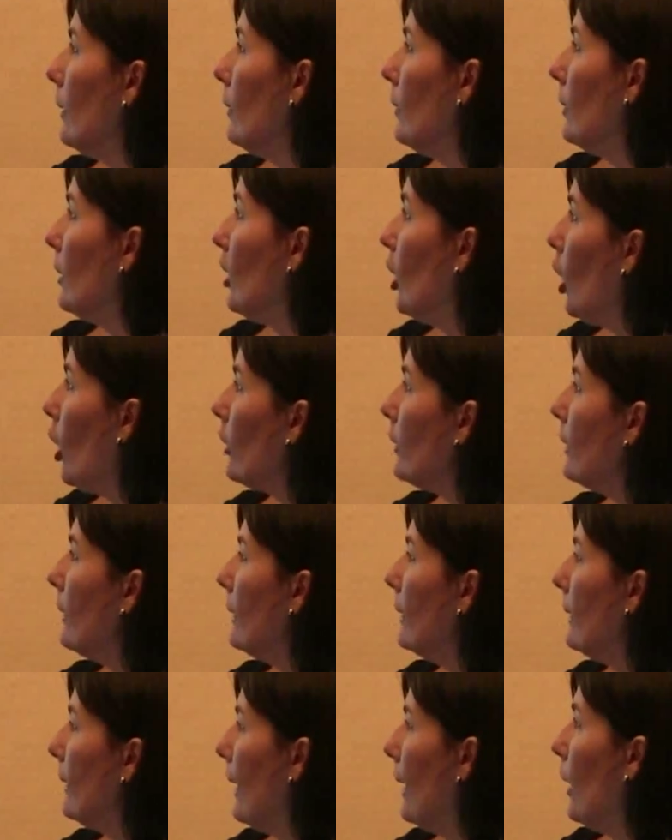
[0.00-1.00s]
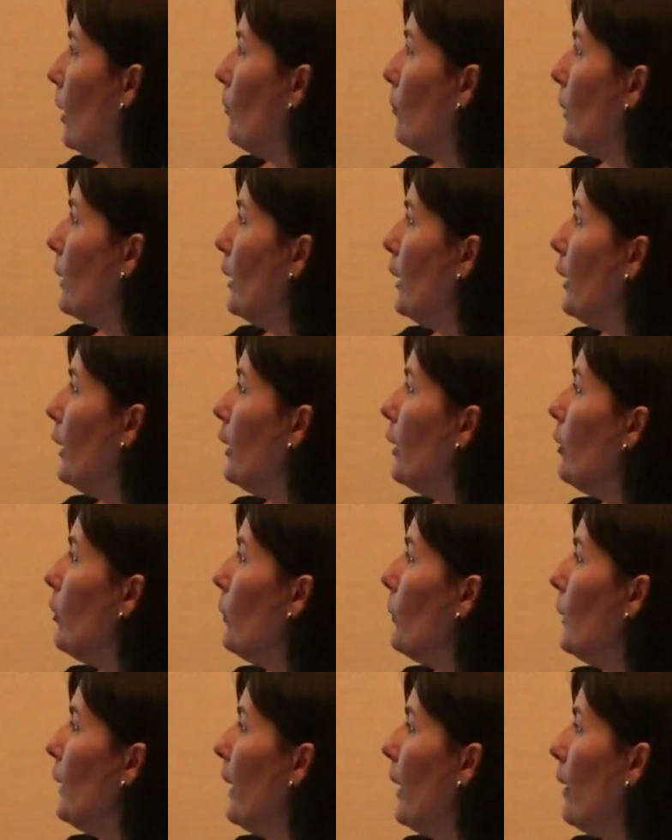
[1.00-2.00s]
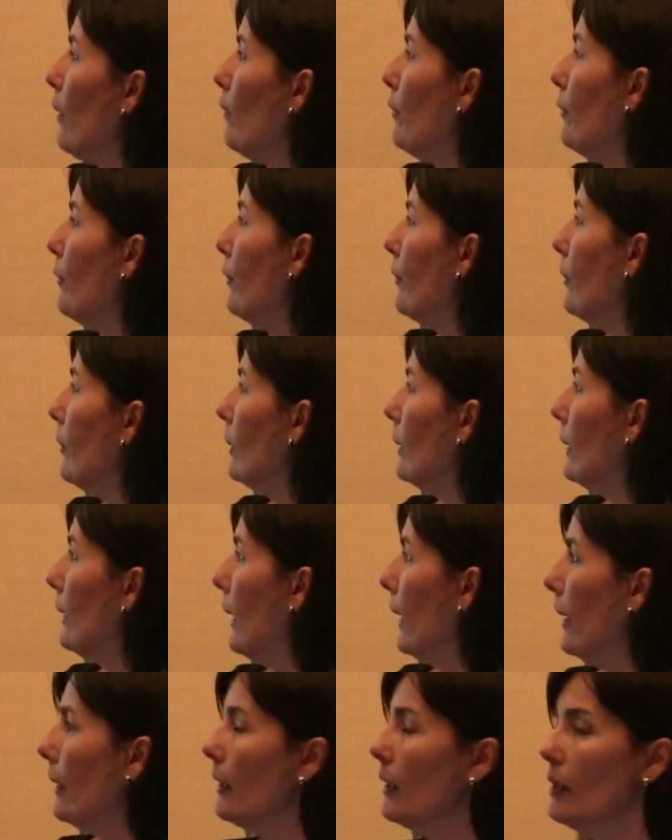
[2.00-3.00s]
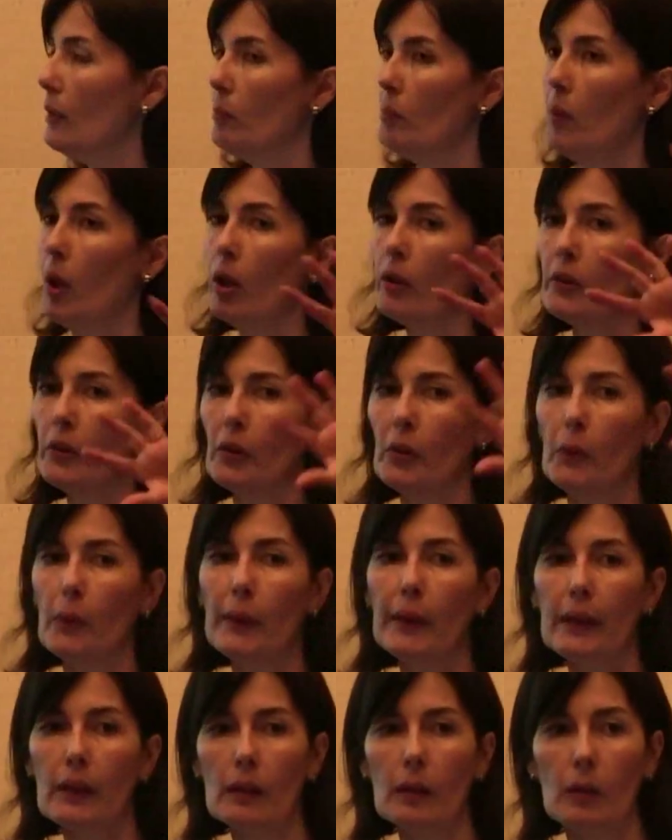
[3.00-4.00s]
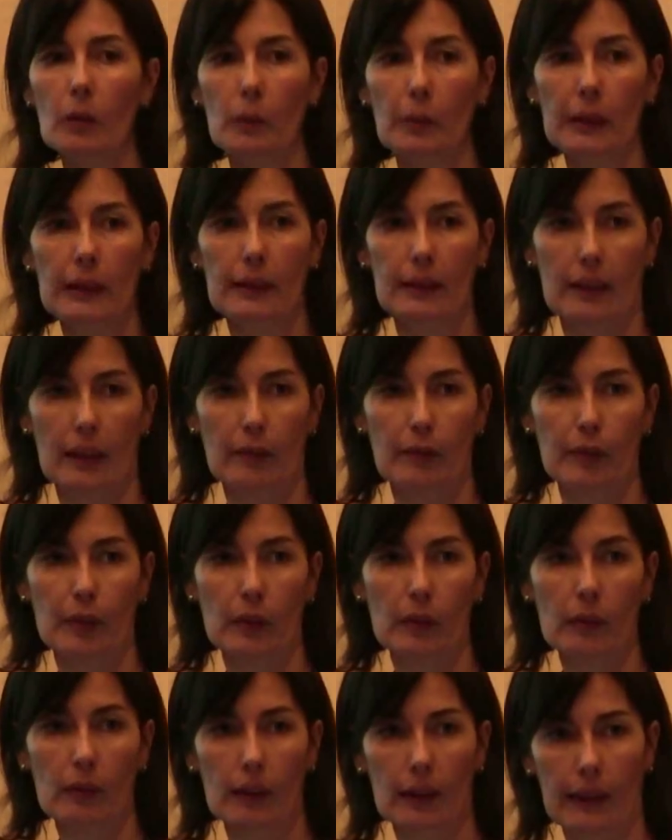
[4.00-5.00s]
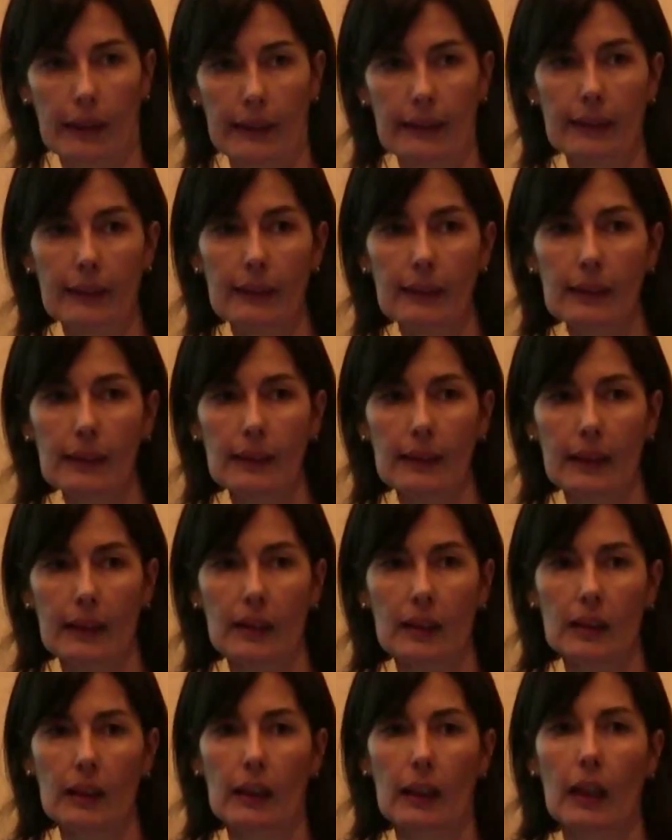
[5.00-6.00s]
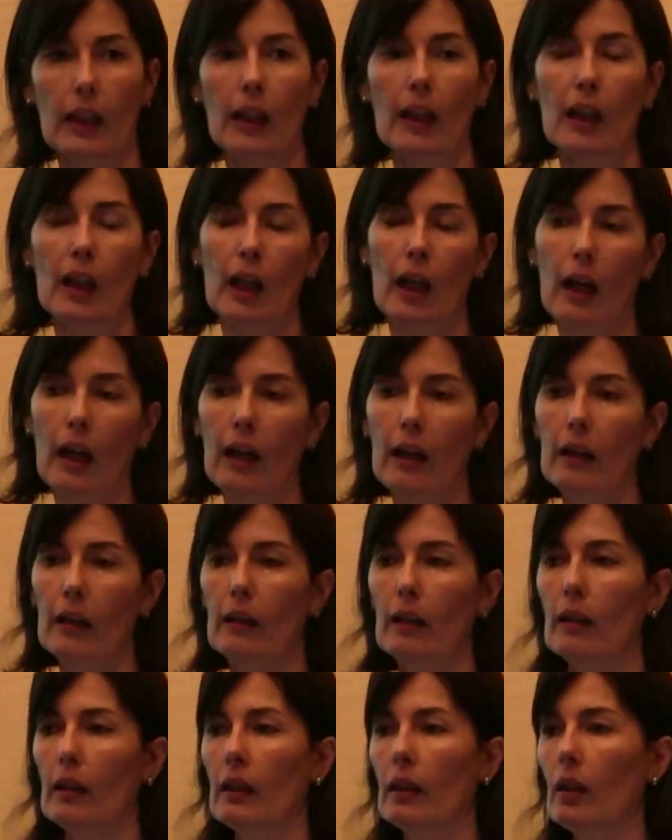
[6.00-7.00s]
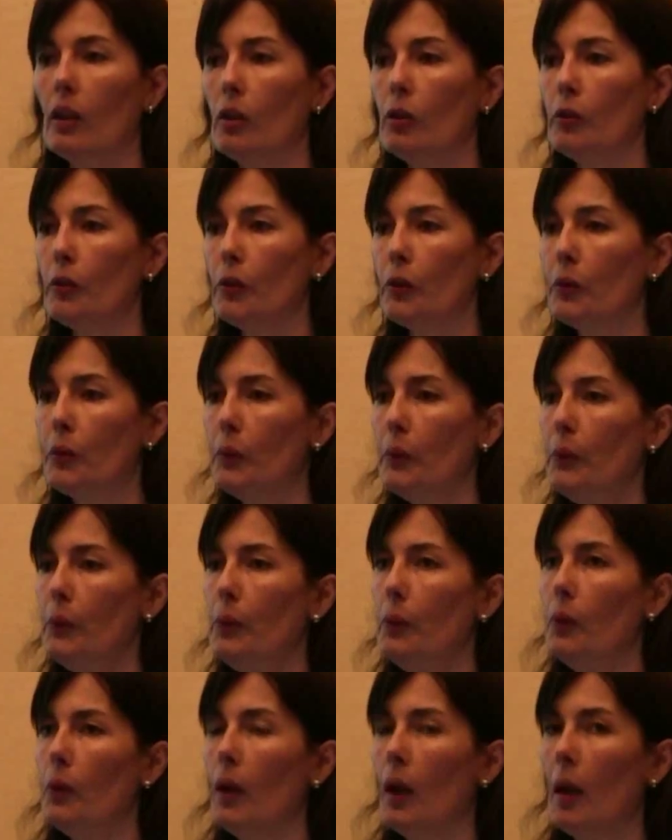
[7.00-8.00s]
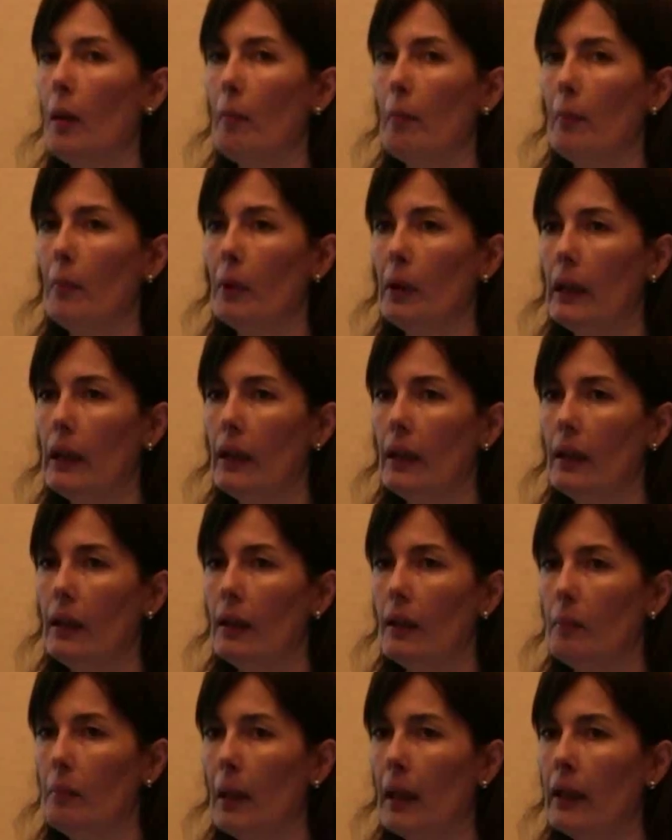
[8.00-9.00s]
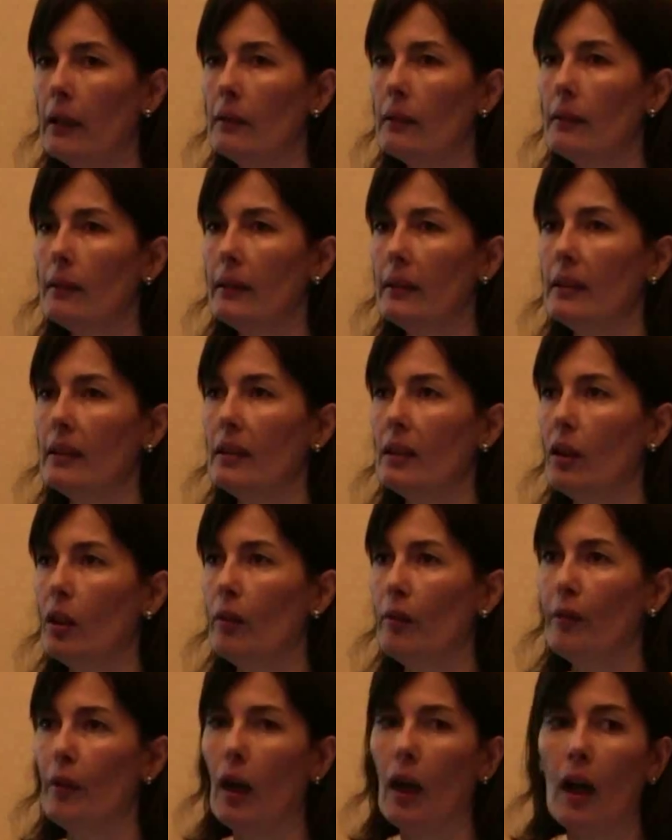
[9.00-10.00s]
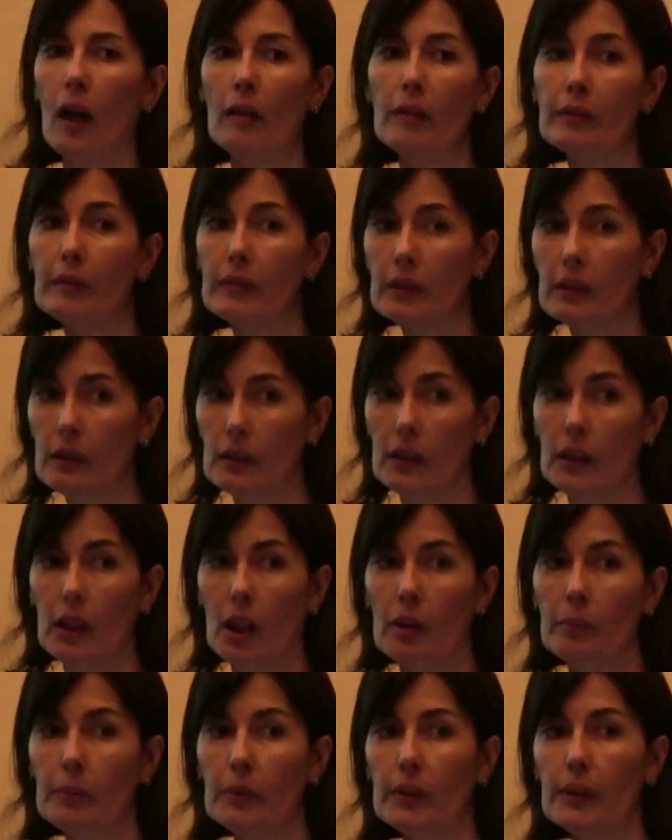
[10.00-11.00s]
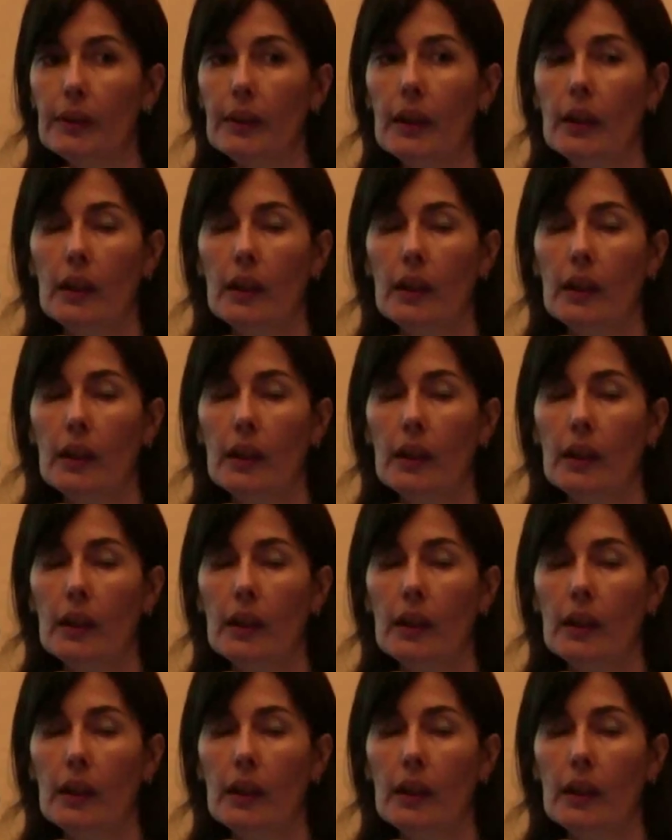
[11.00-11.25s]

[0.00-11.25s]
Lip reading: not the time here, we have that motor wheel with several lenses that goes through a minus lens of half diopter